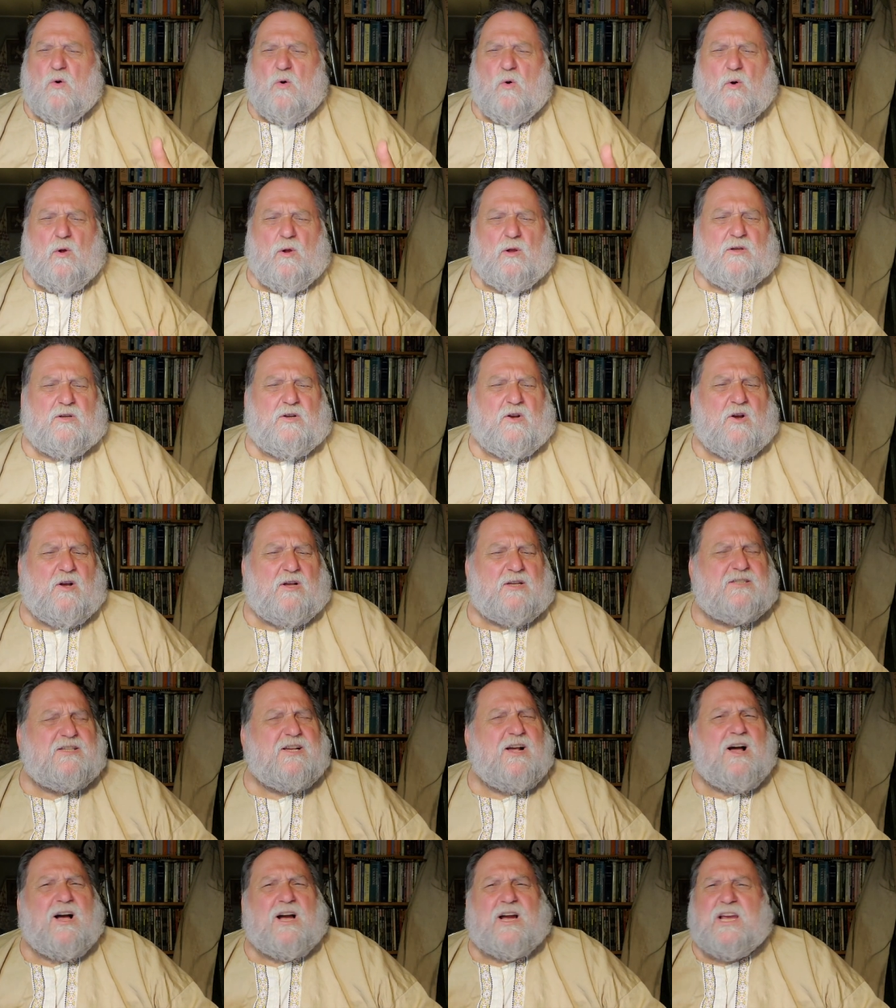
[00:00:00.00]
old
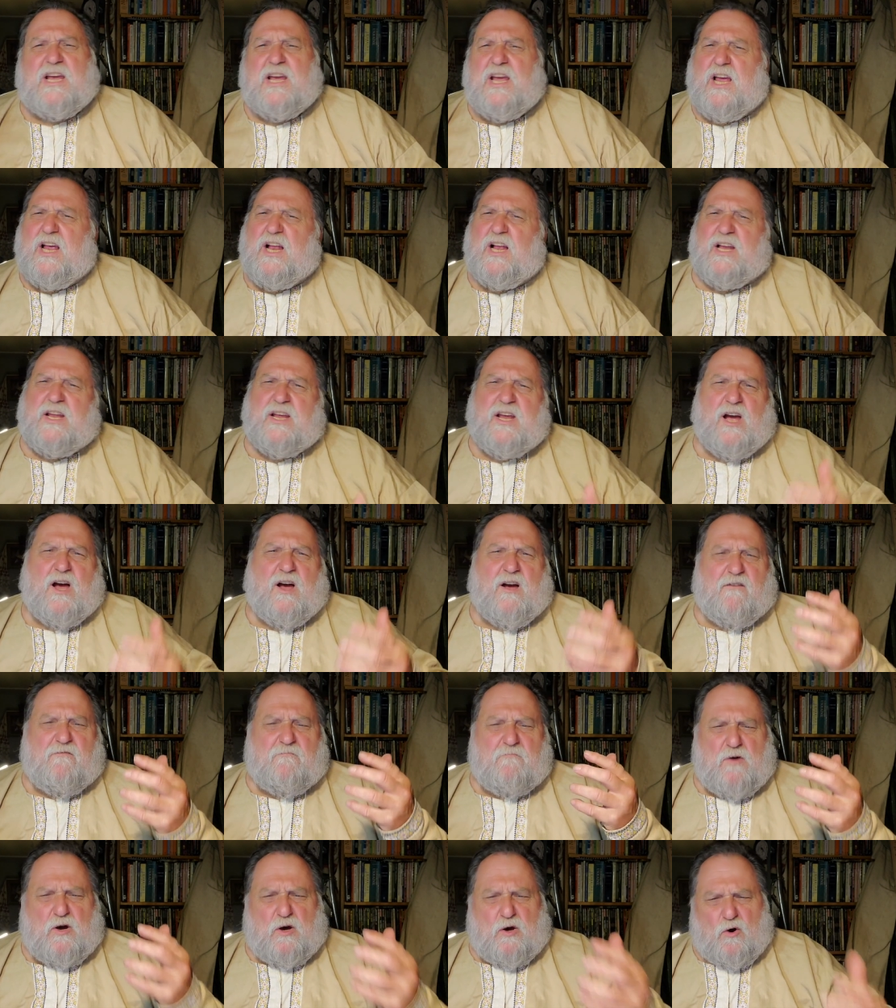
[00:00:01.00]
Cossack Ilya
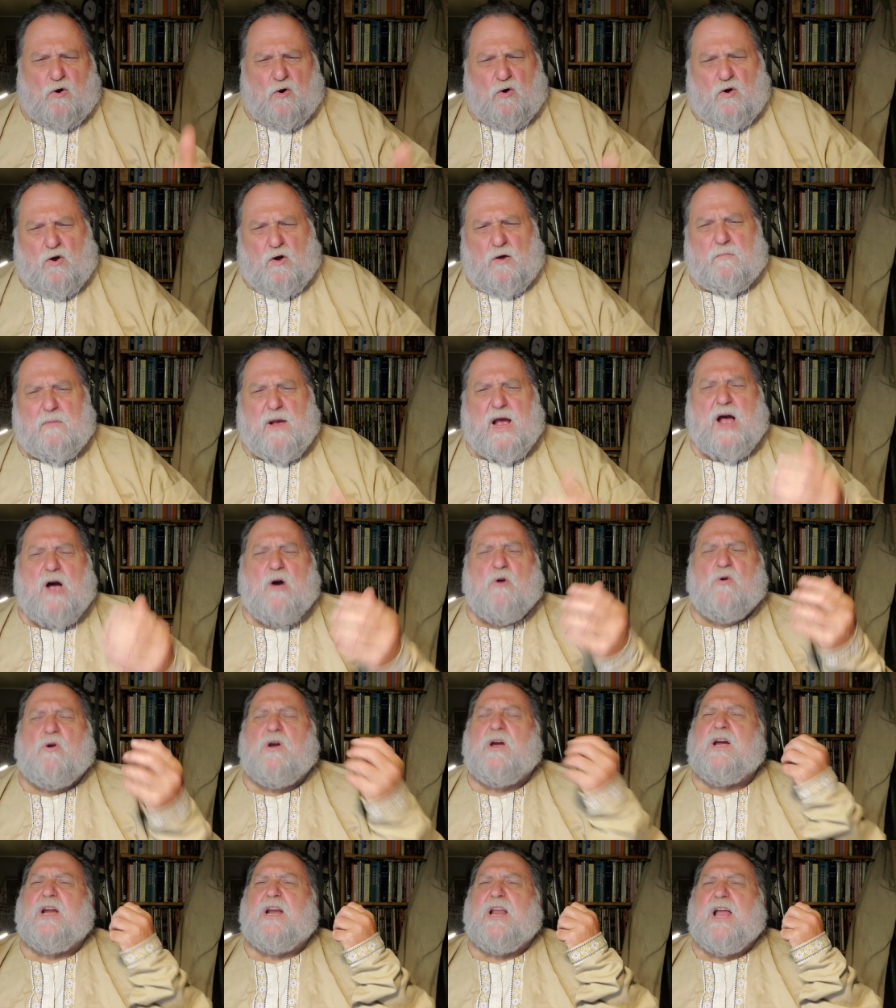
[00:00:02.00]
of how
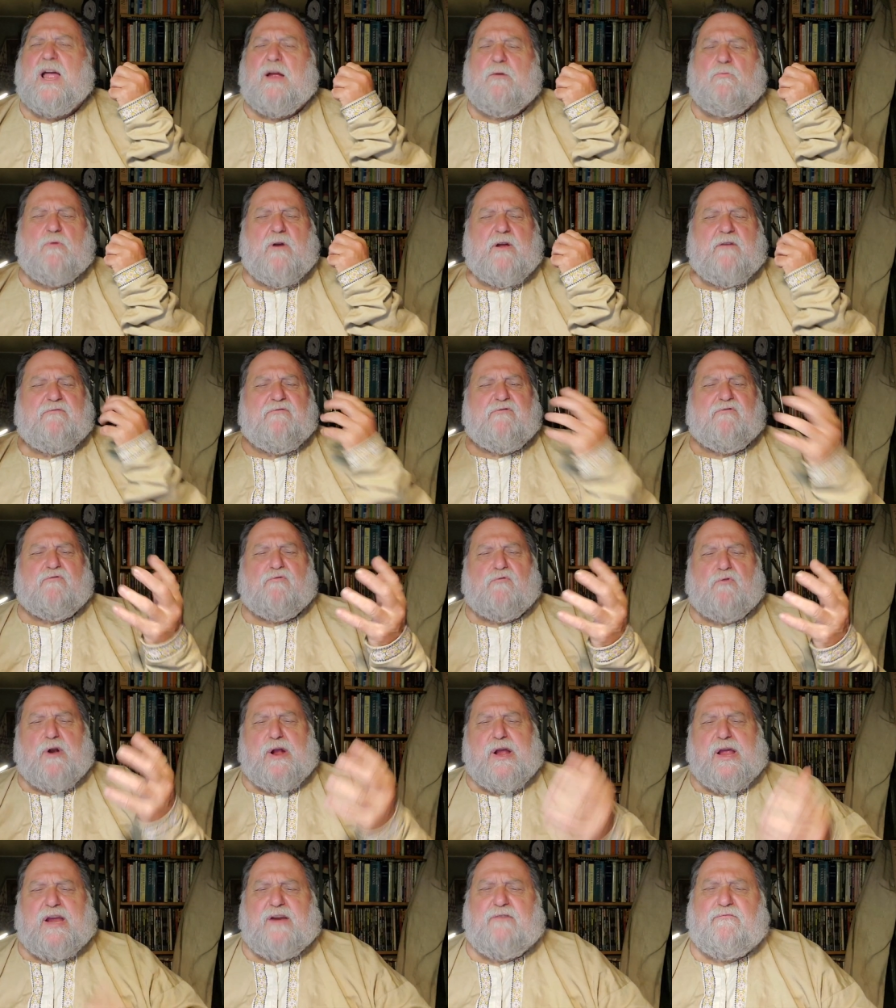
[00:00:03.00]
could I
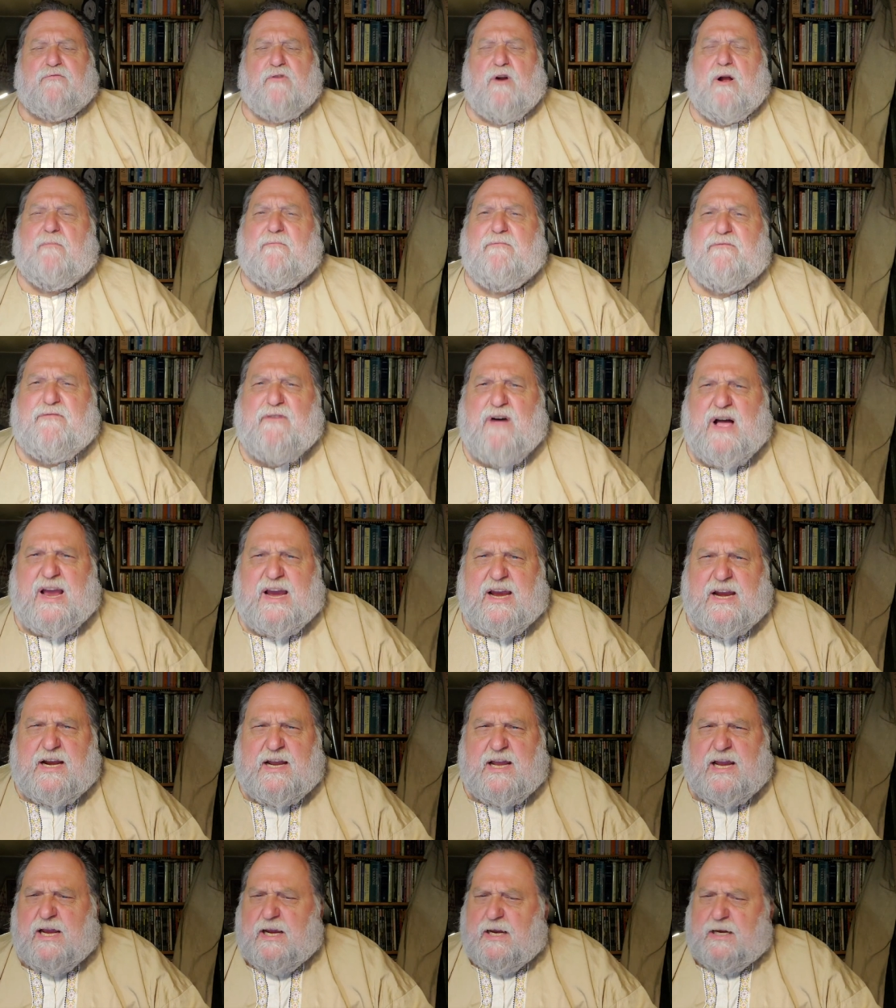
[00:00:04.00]
refrain from
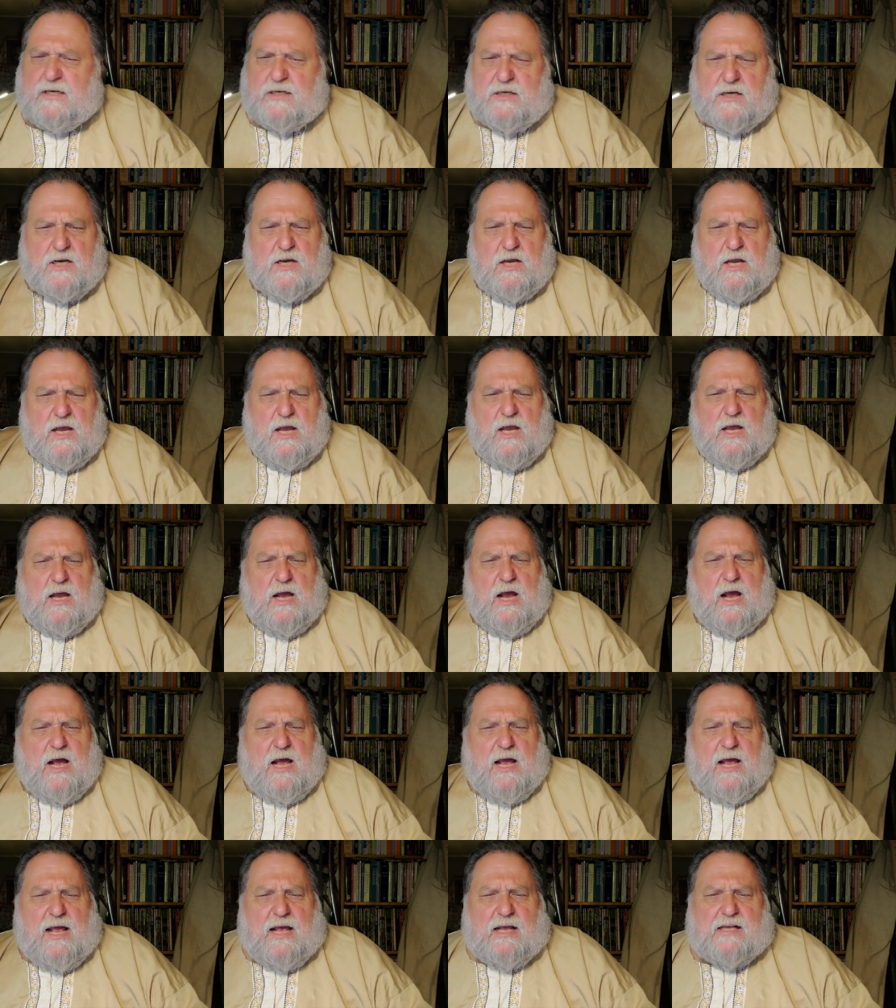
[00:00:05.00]
fighting?
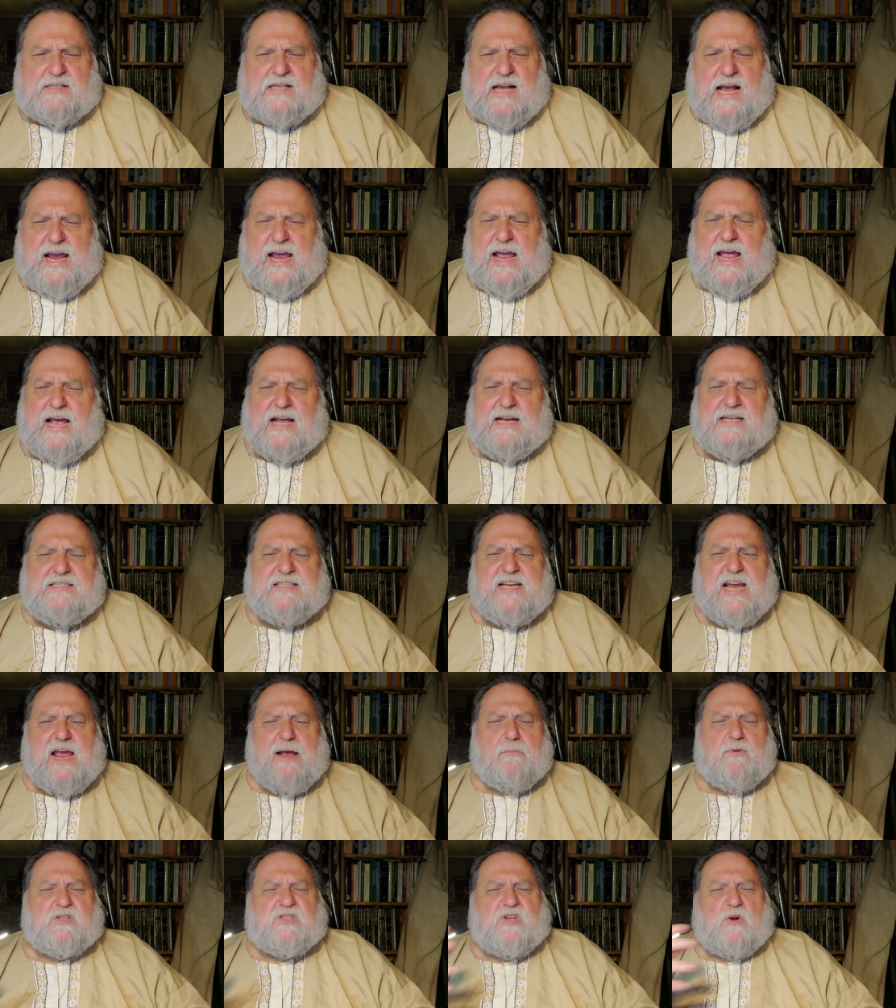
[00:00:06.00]
As I had
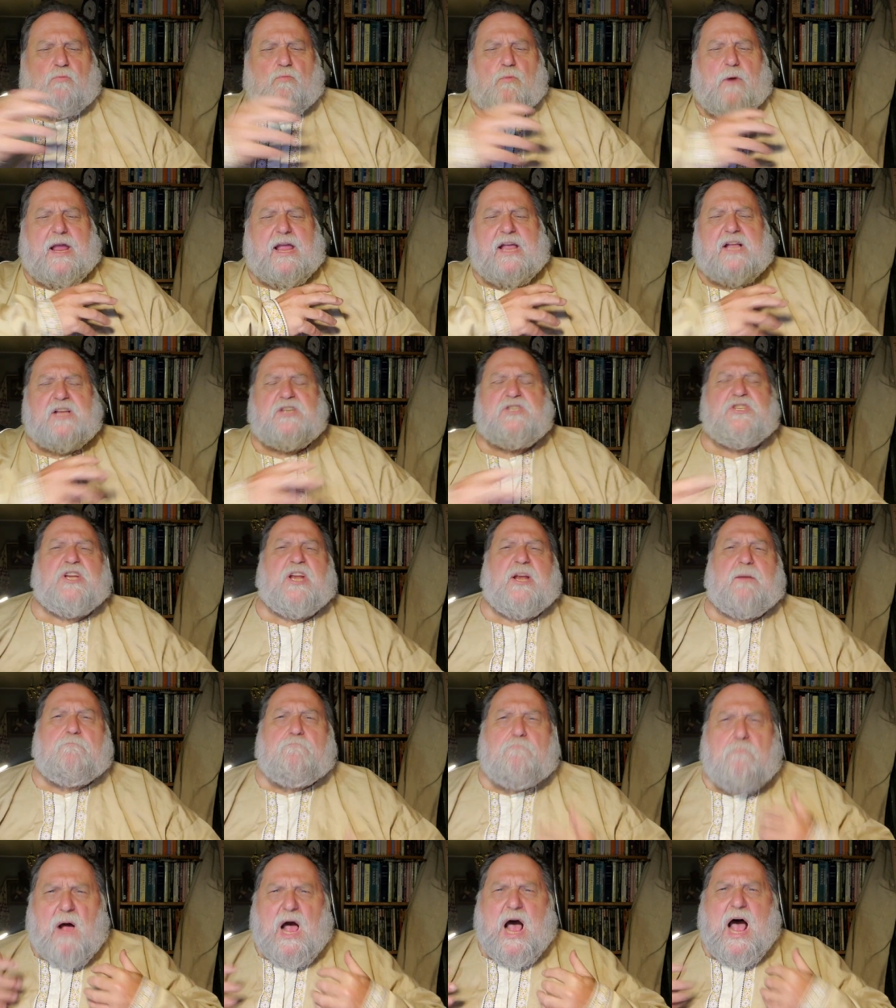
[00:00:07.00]
tables arranged
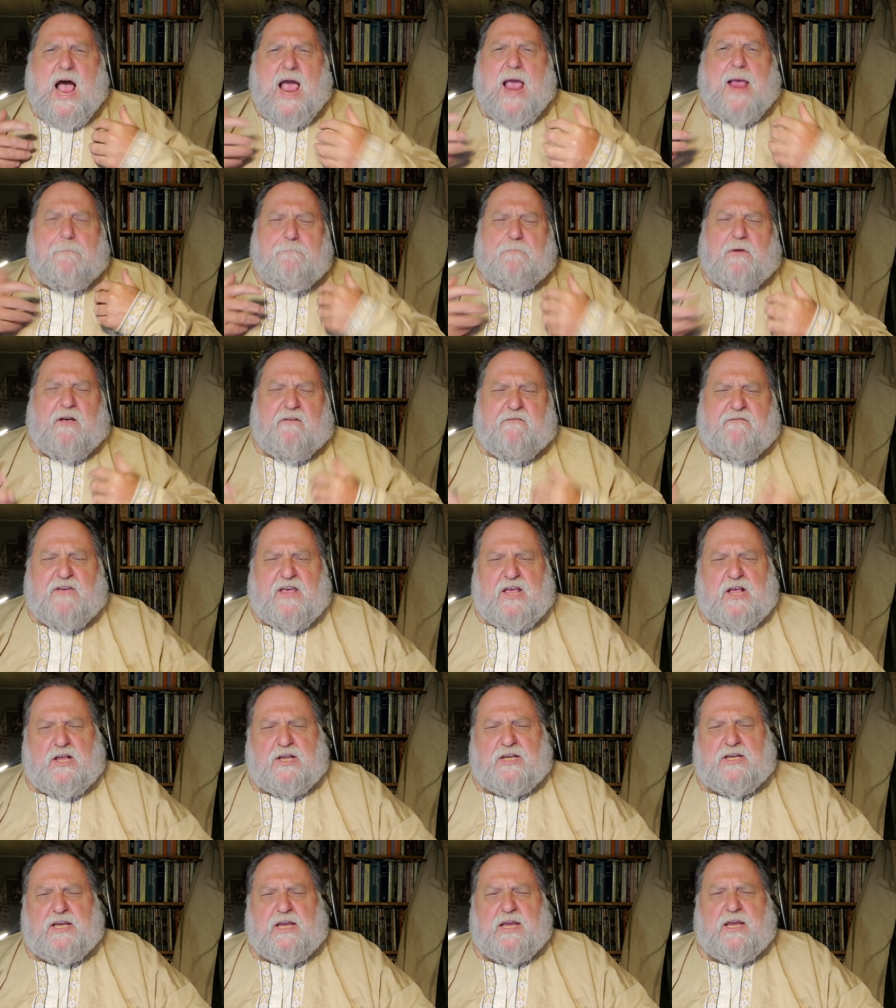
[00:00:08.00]
in my
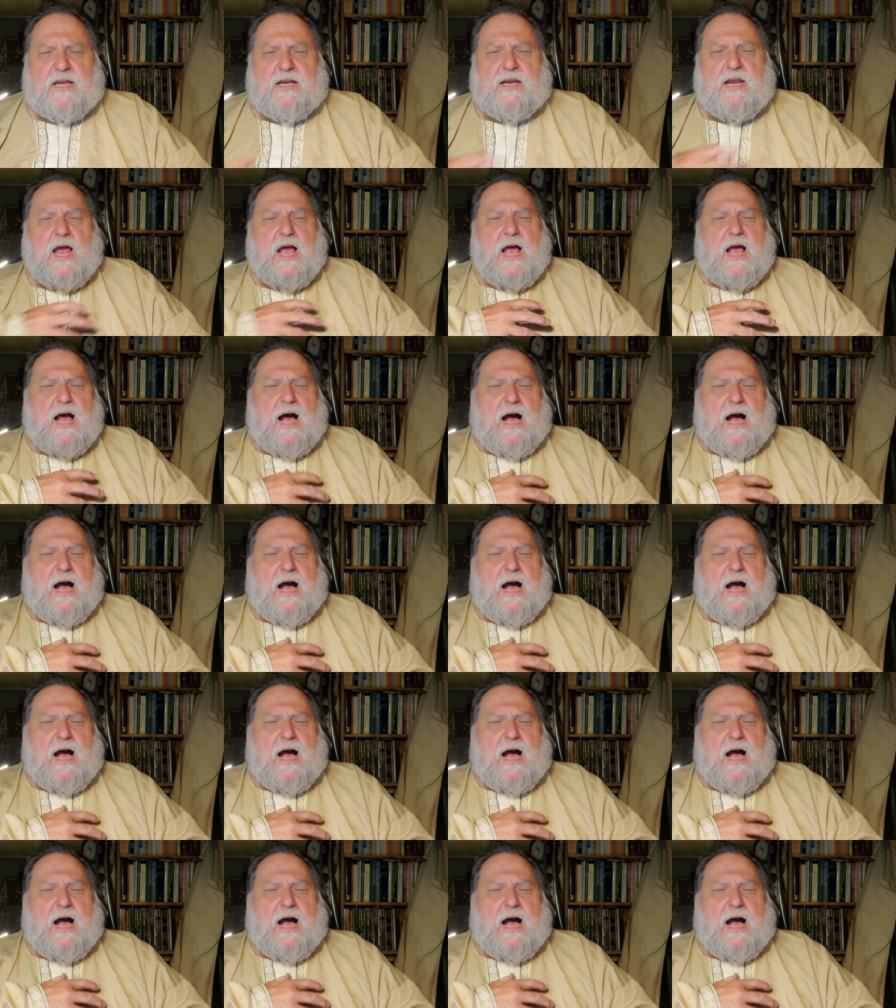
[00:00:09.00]
pavilion,